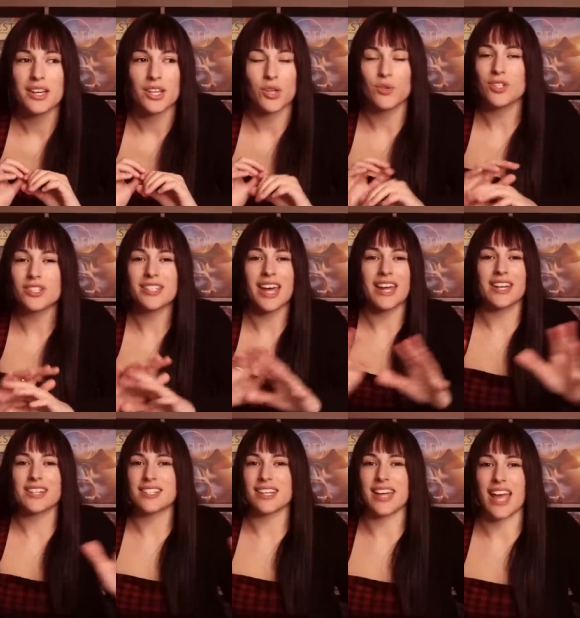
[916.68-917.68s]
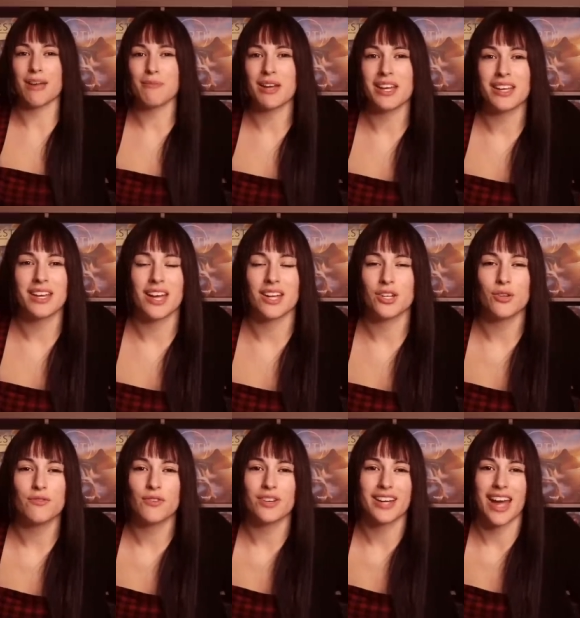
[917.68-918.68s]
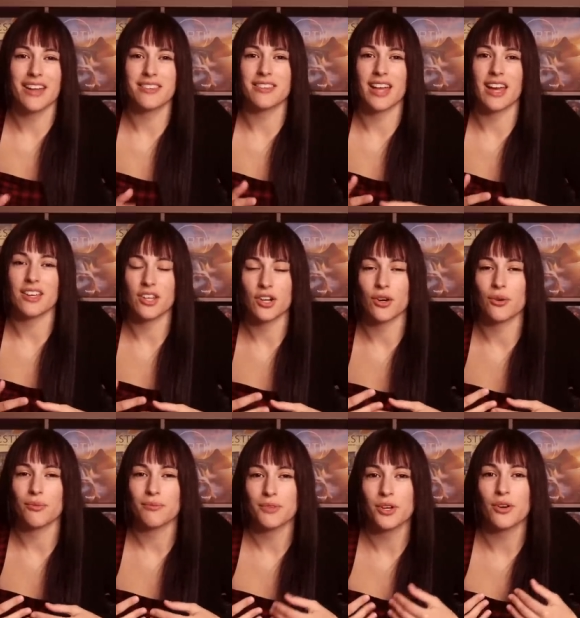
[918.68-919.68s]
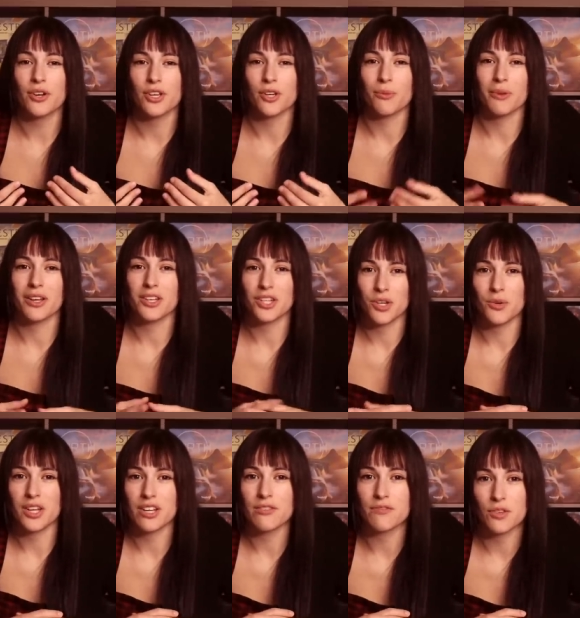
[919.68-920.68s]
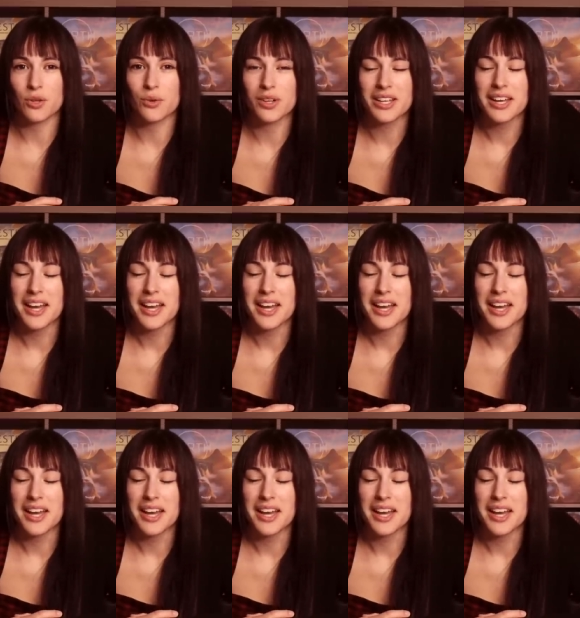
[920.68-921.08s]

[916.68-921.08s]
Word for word: you just get into gaming and you forget that, you know, you're a human, you need food.